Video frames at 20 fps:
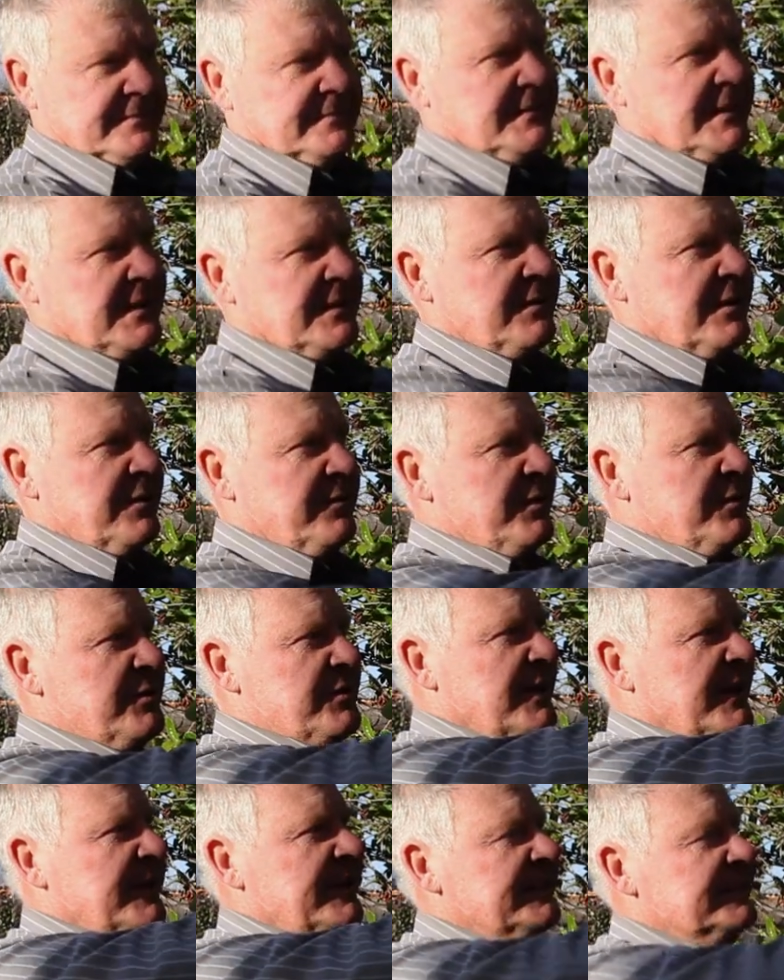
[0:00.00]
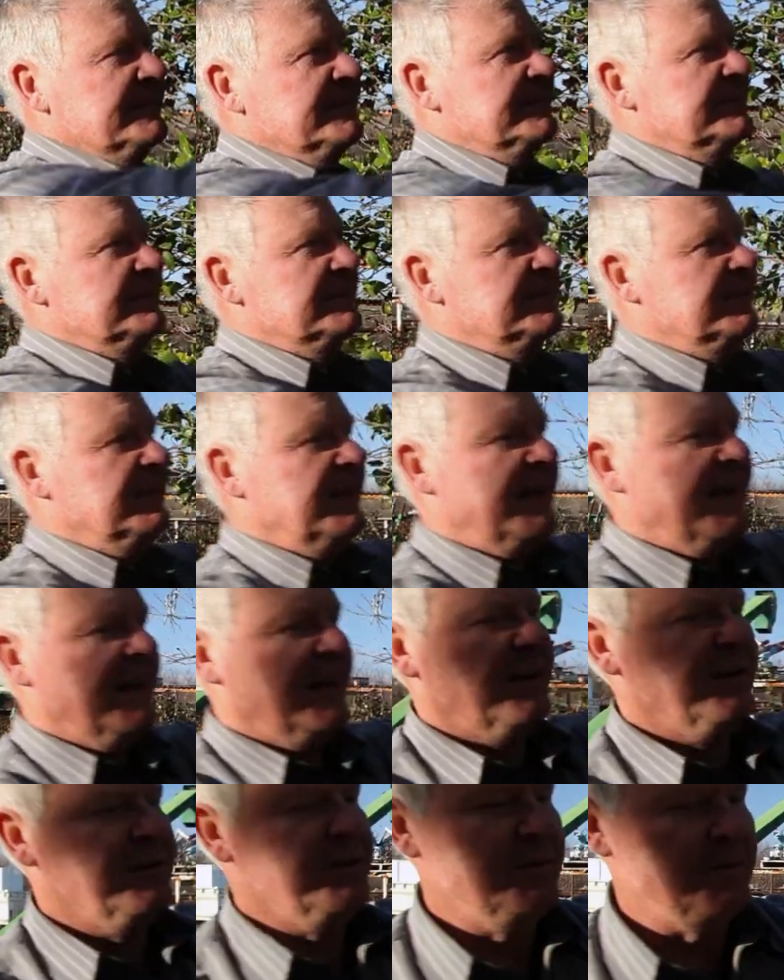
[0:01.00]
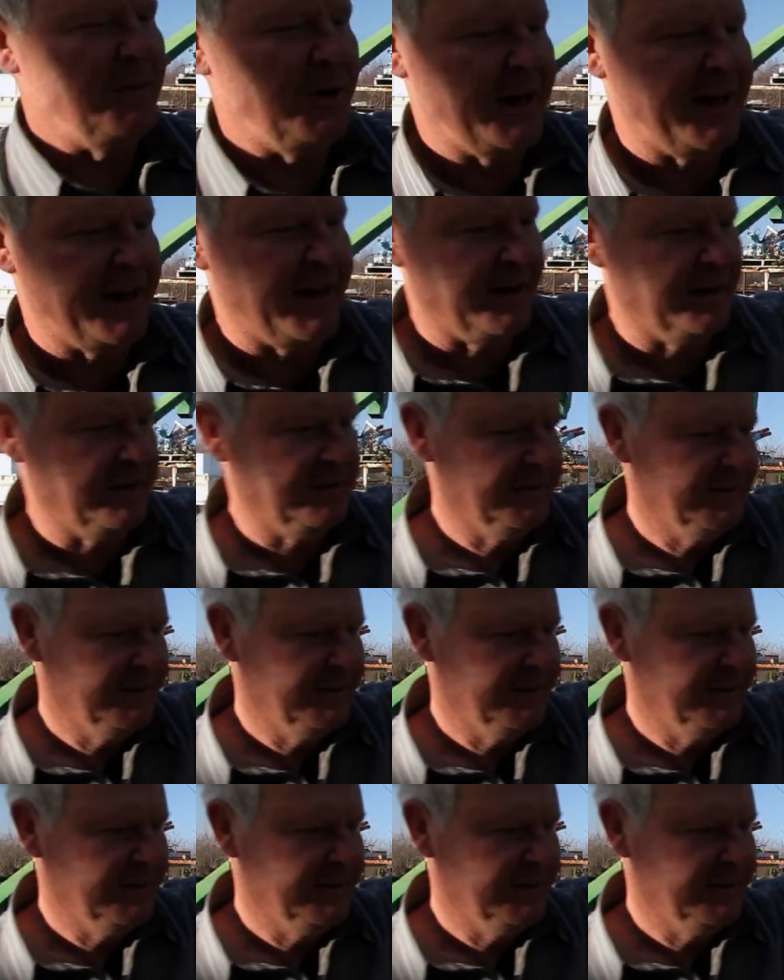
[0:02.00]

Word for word: That's what it feels like. Hello, you in my hair.